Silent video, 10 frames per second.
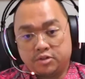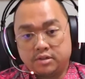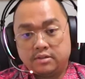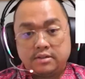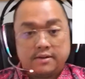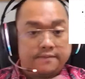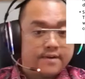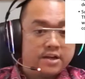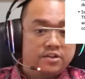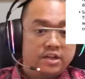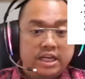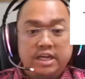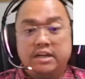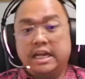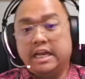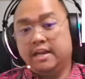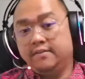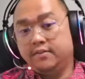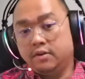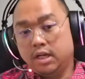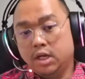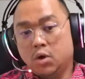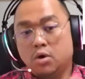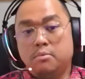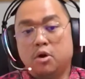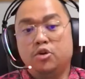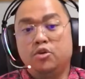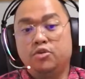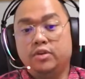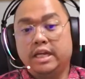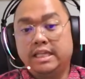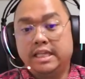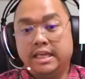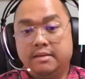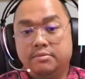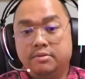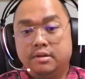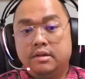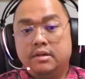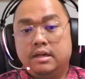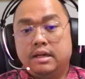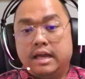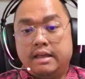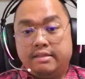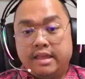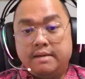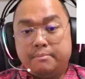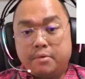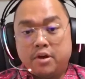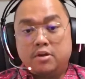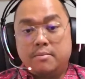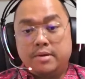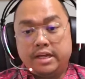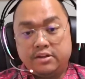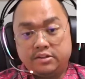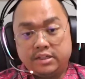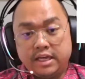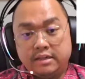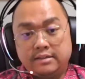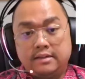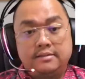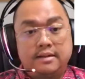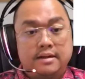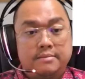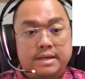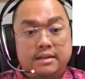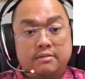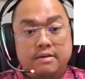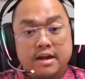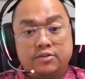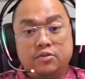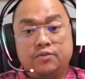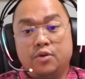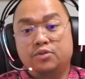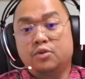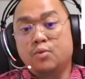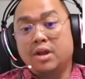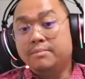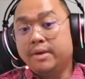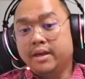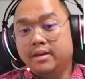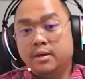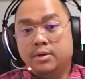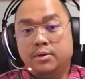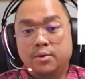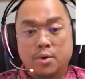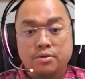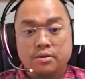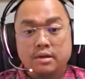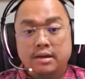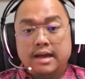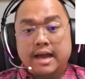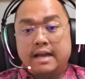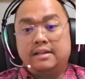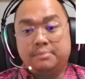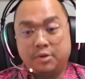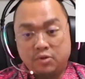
such persons function either individually or more usually in teams, and they employ communication skills and sacramental rites to foster well-being, growth,